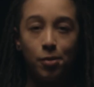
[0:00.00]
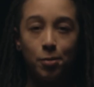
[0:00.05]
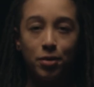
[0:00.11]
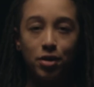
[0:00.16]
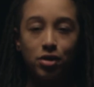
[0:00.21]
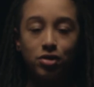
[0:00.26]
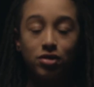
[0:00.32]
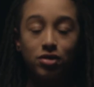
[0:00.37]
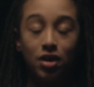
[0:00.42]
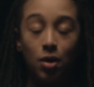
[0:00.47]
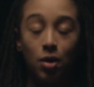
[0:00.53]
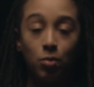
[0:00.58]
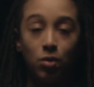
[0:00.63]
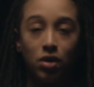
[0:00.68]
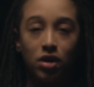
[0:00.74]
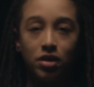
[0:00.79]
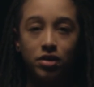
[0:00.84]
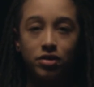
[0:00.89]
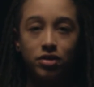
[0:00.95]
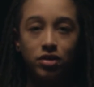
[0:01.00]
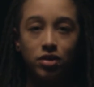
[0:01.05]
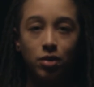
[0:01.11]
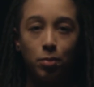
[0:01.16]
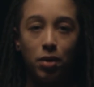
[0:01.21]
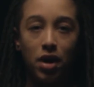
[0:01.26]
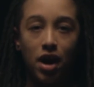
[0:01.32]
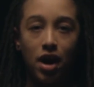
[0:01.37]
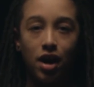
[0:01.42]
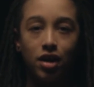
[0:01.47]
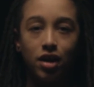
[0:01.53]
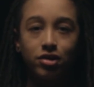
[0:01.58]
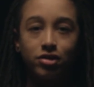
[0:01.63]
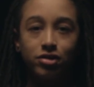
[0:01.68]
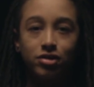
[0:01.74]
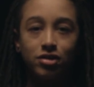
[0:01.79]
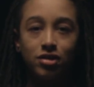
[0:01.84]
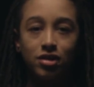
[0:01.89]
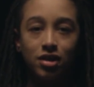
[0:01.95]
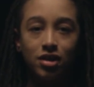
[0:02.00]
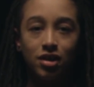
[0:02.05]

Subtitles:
The person I was in the past,